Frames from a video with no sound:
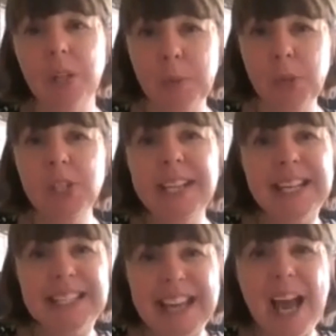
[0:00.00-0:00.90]
You're pushing
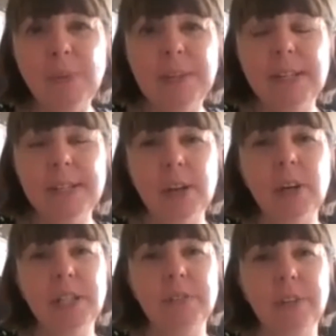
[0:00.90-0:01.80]
it down
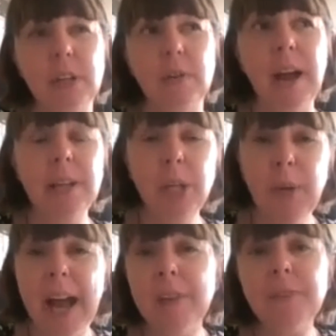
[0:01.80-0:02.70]
inside of you, and you
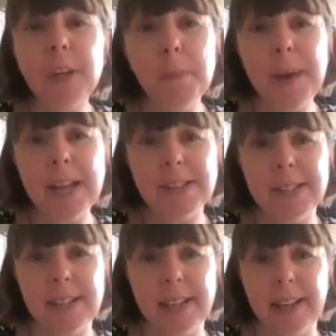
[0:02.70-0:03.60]
have
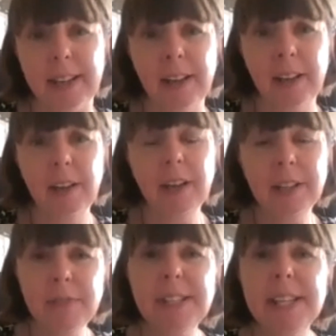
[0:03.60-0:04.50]
capacity. Like,
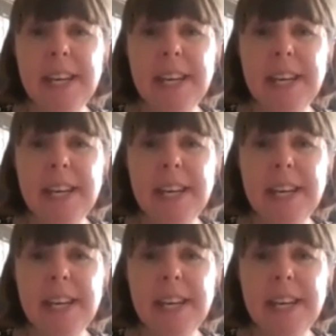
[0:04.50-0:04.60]
there is a